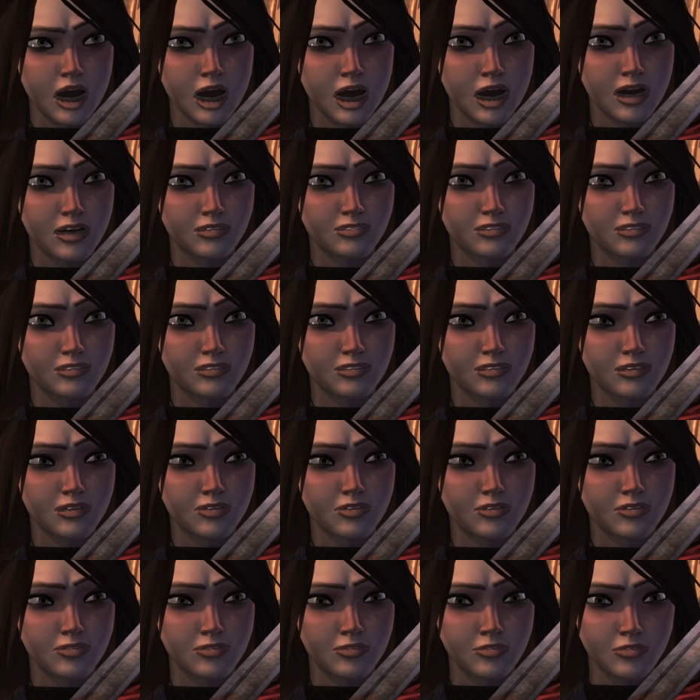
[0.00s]
The axe.
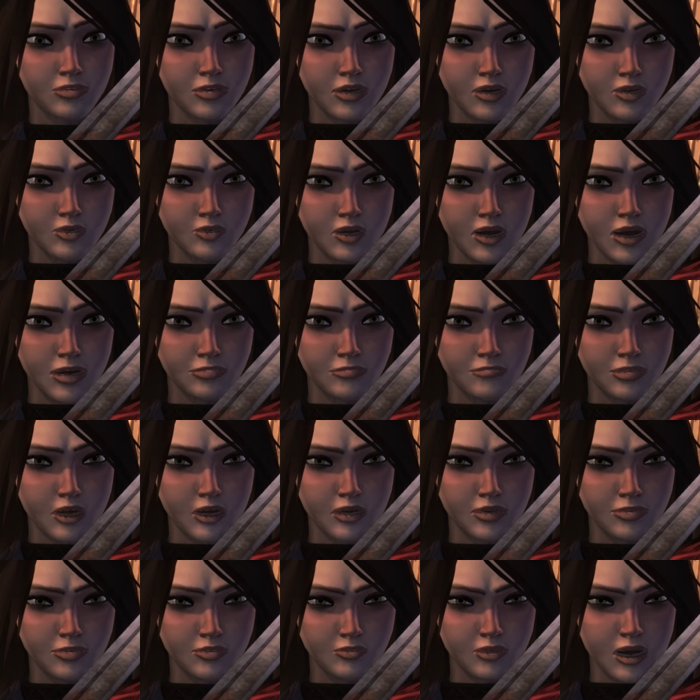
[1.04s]
So you come
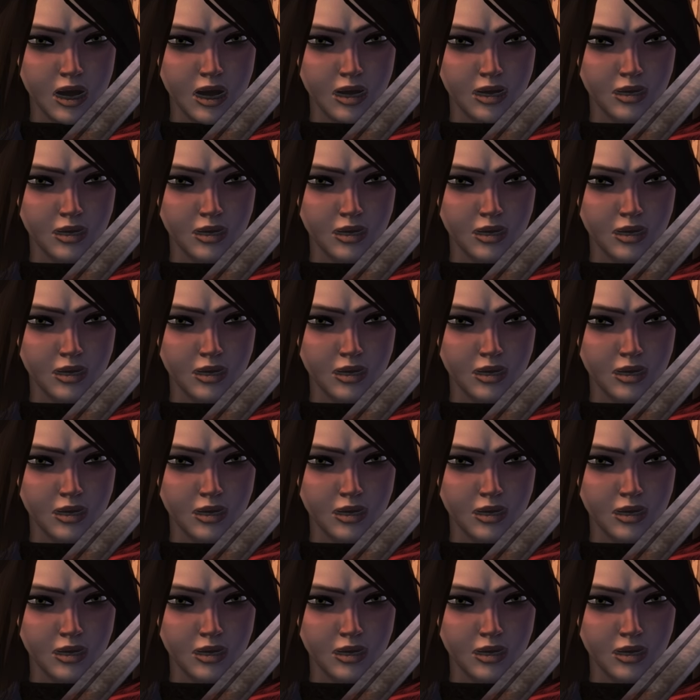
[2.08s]
for it as